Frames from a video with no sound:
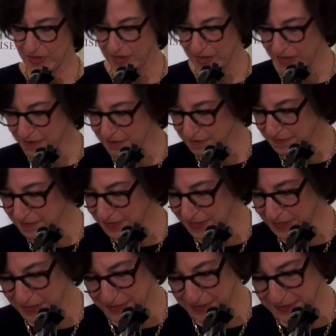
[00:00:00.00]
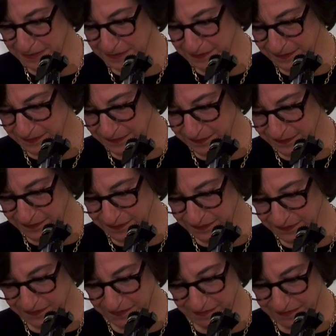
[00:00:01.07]
of
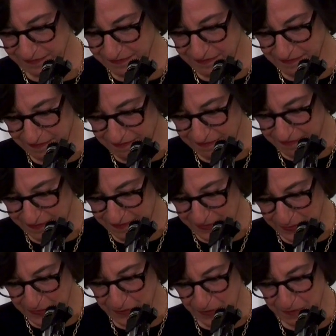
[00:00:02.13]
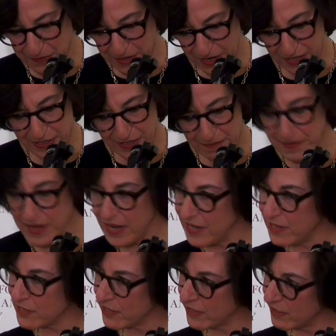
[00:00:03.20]
of
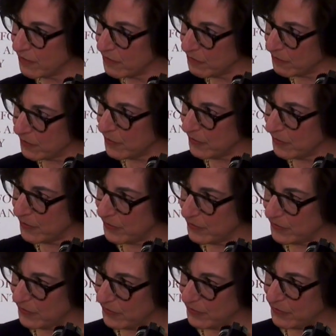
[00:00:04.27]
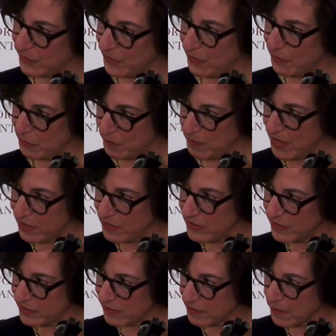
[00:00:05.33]
condemnation, of
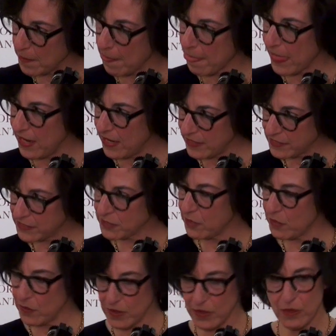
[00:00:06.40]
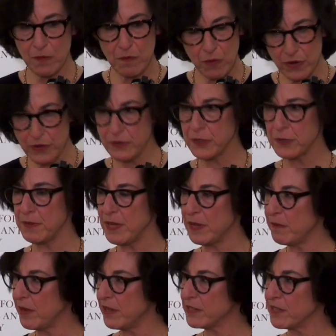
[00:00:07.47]
rebellion. And so the more you speak
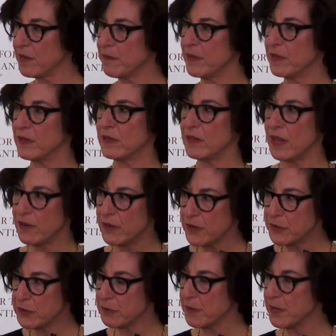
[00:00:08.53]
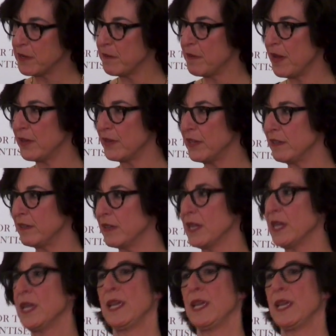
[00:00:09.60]
about something, the louder you speak about it,